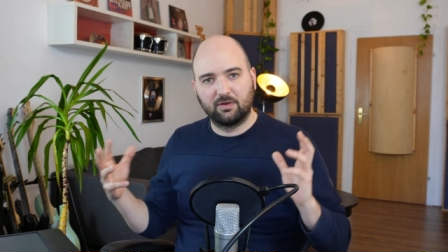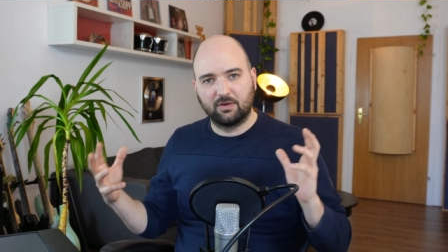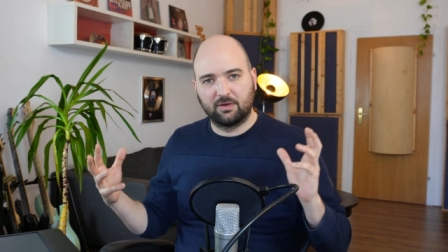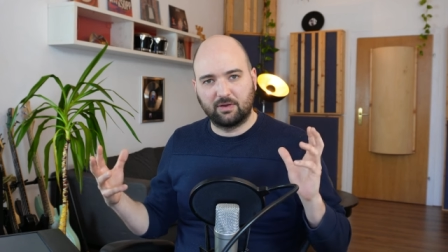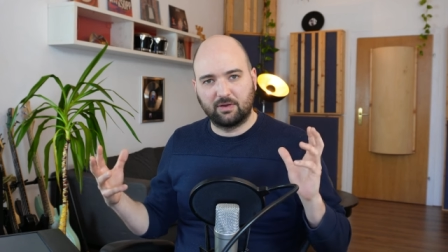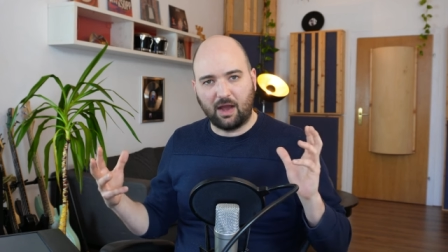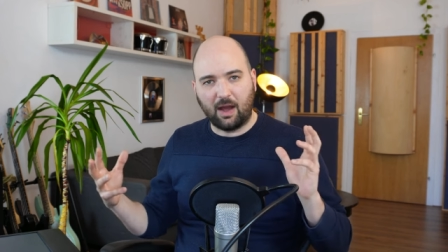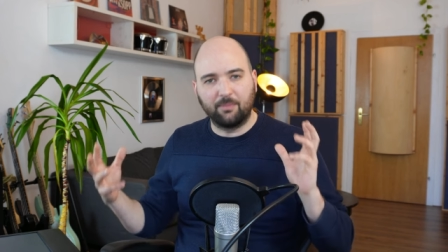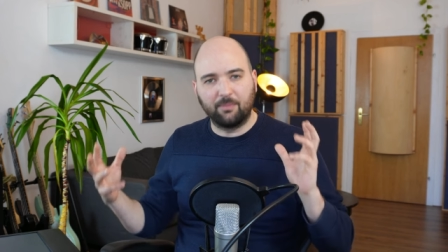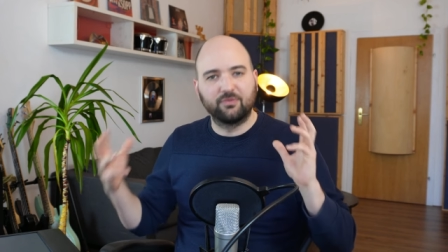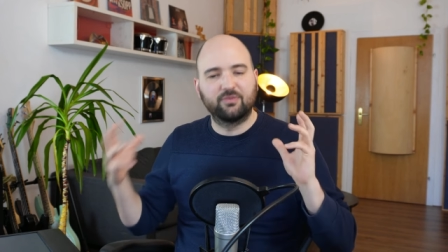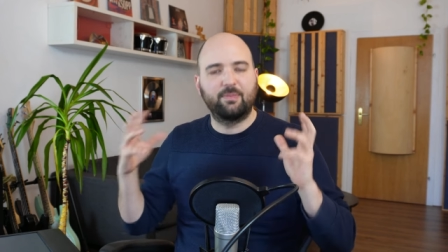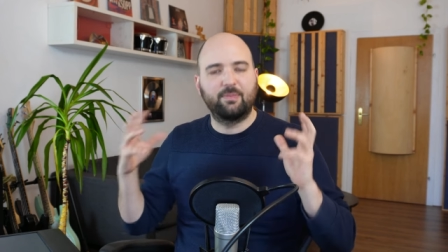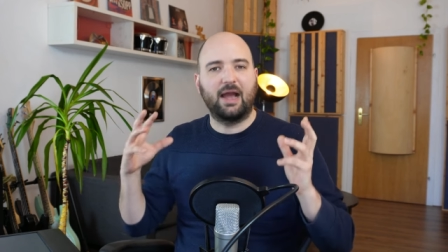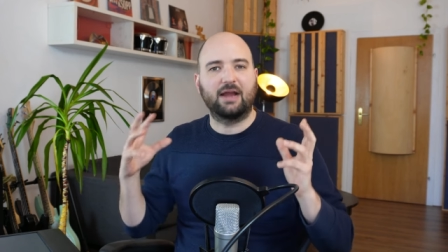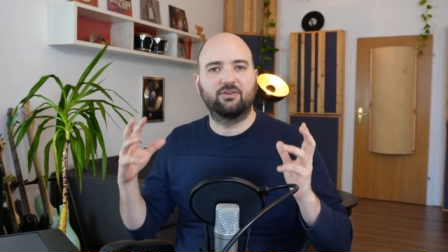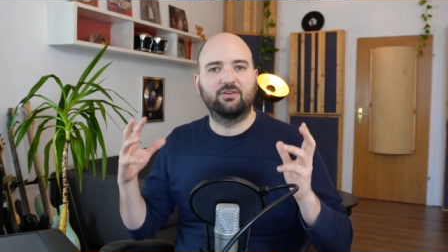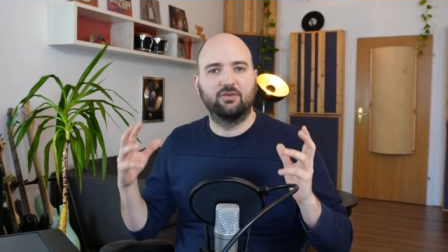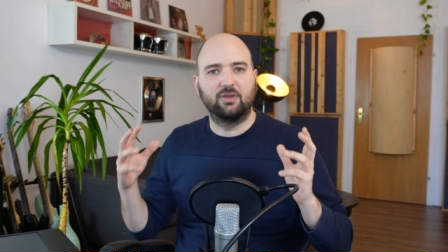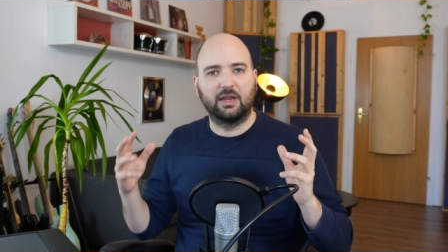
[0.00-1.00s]
comes back
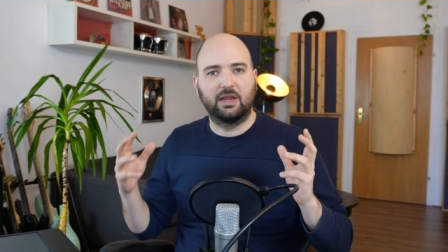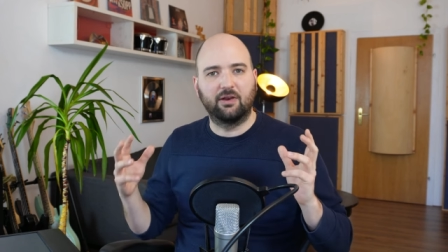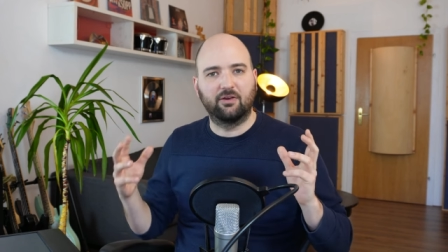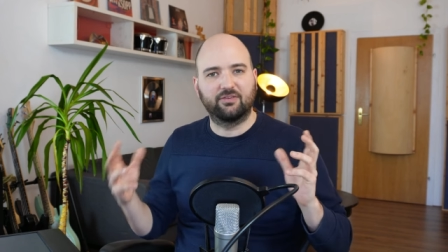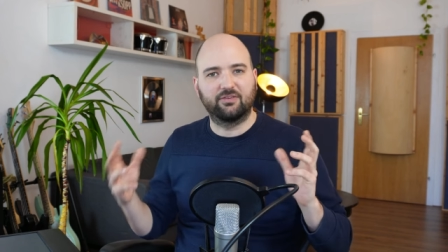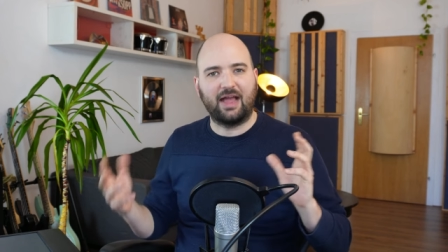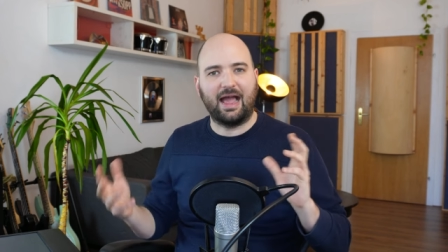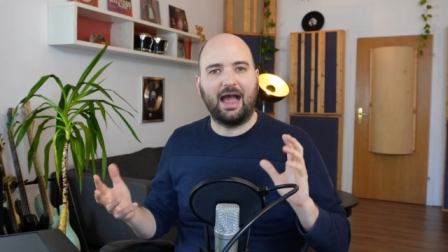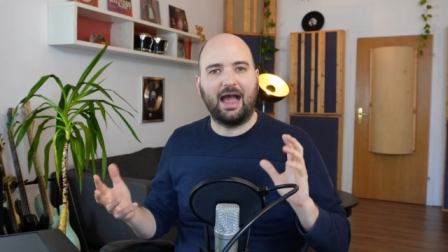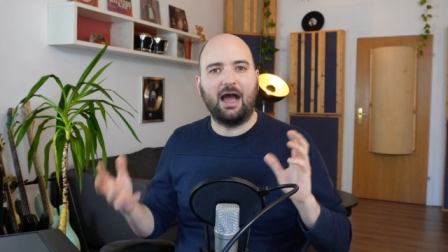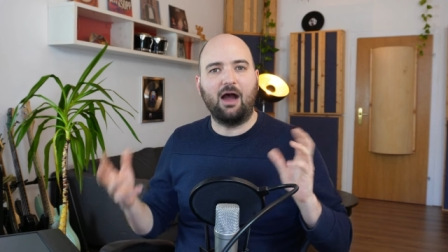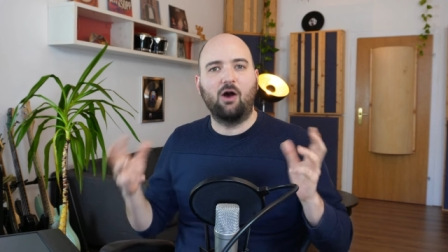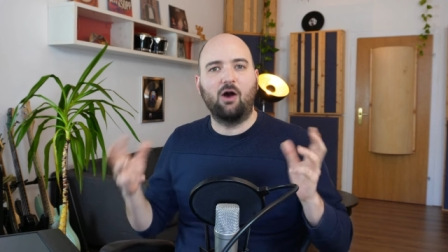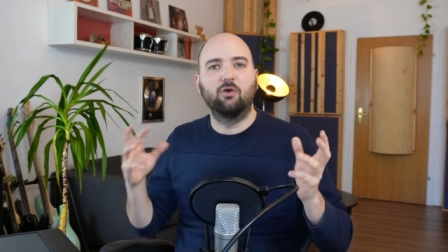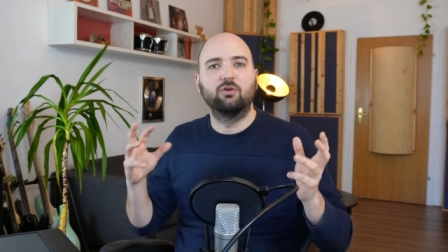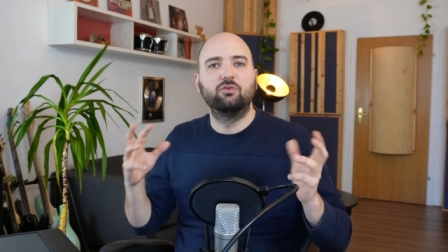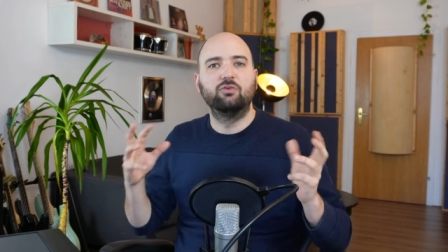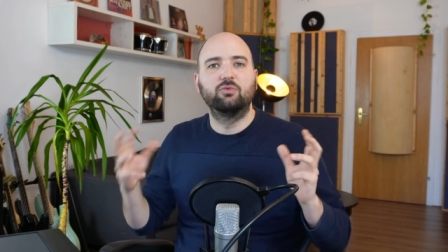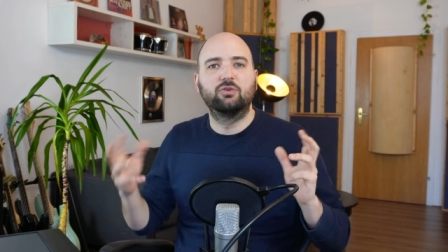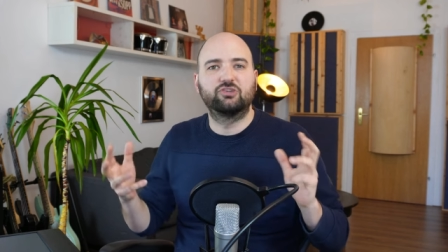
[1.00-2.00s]
to your ears, how
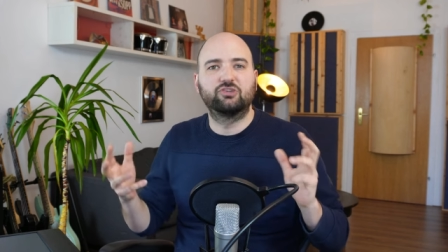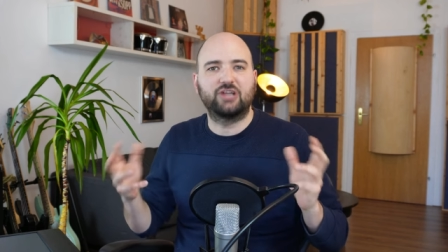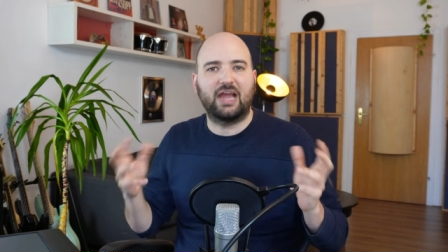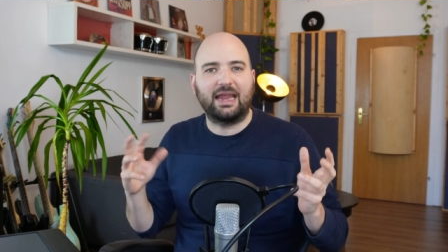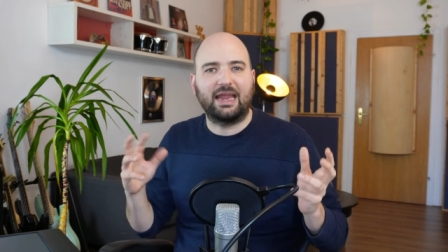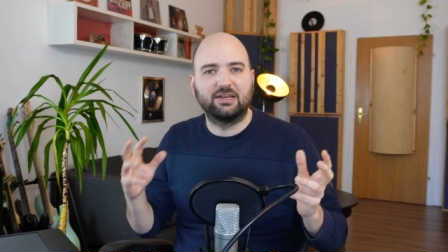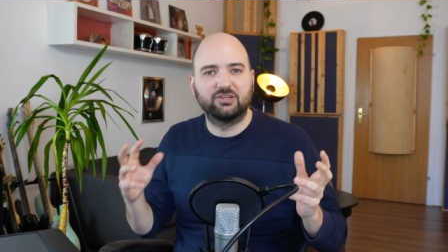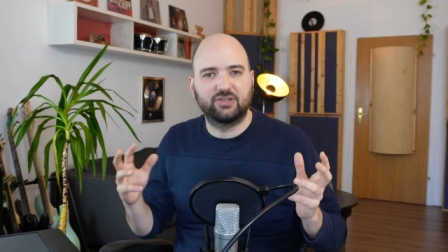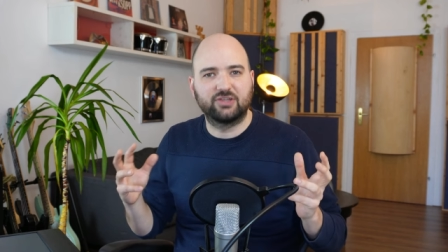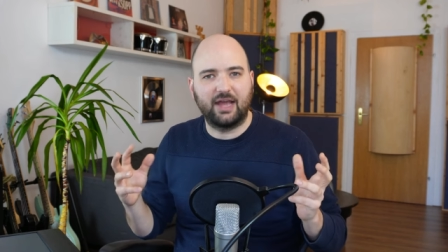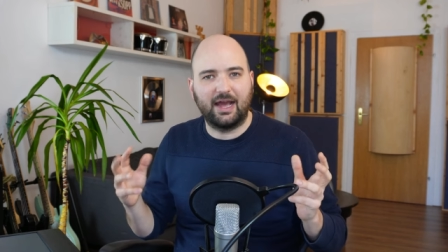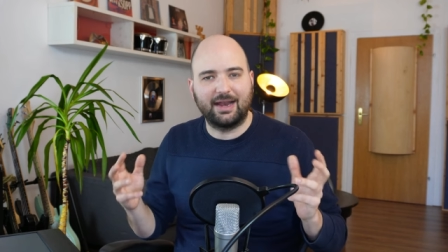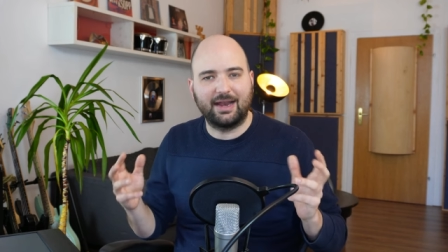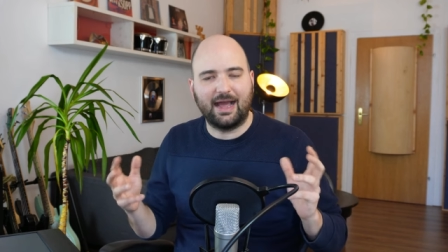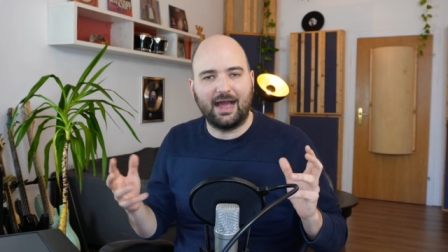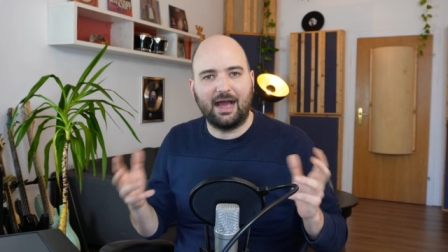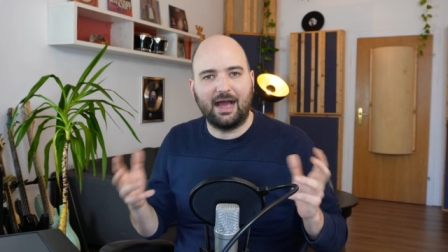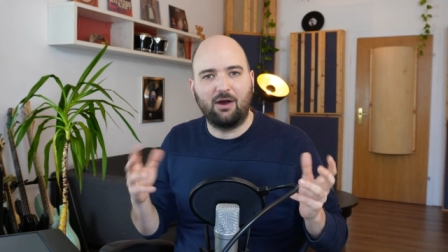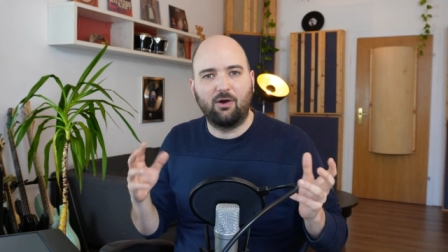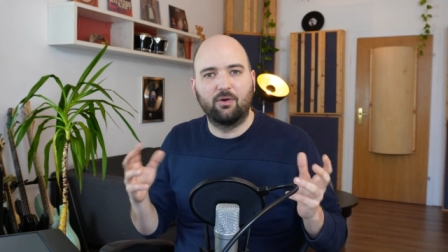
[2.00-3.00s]
you change that,
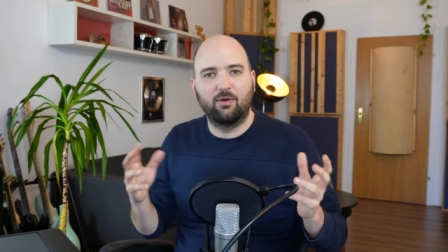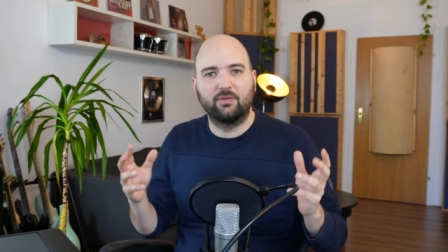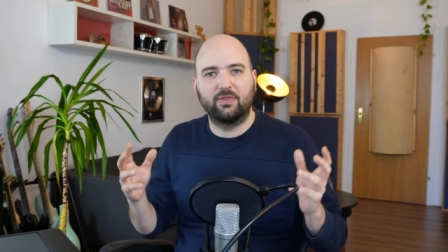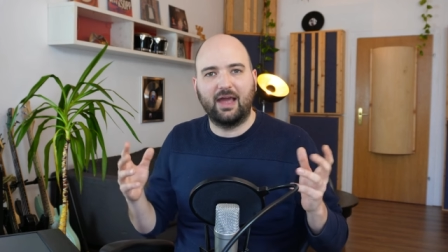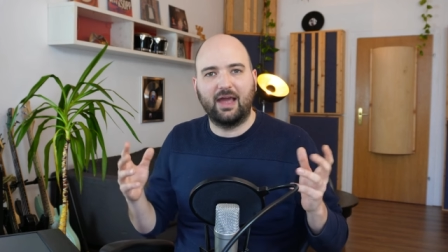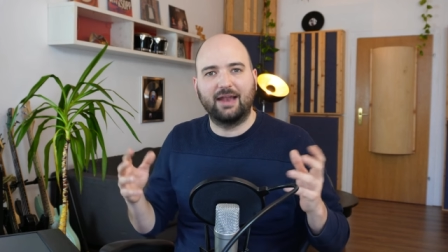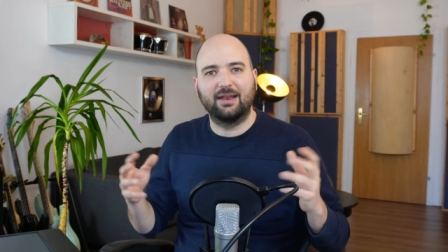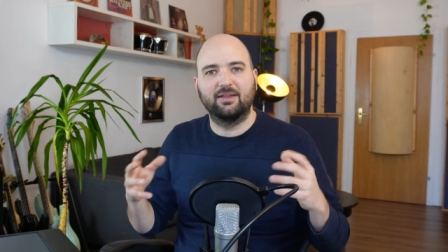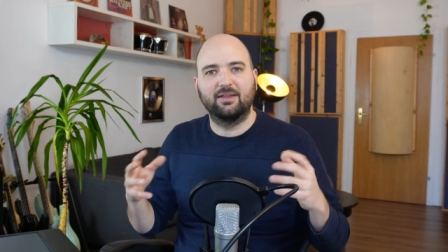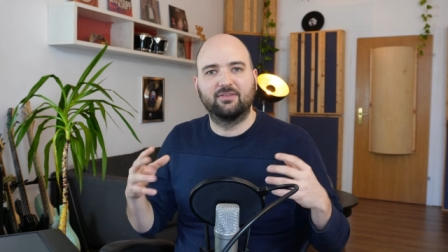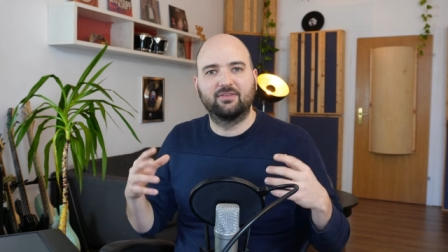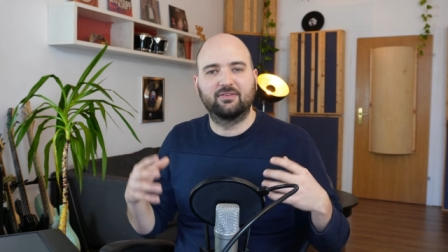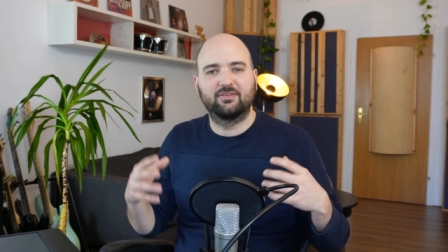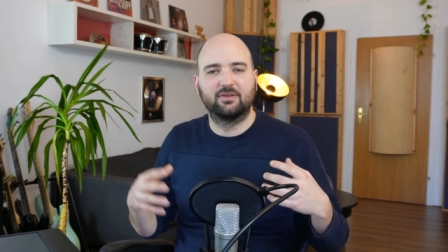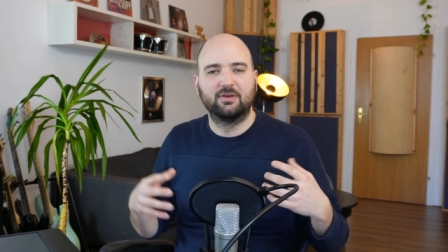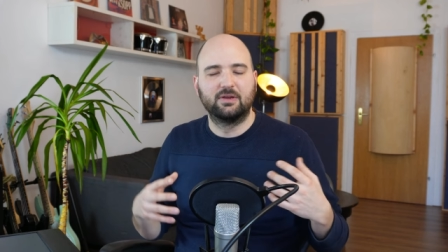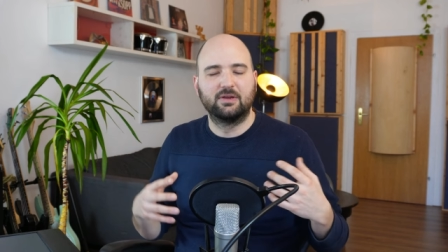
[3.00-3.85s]
how that is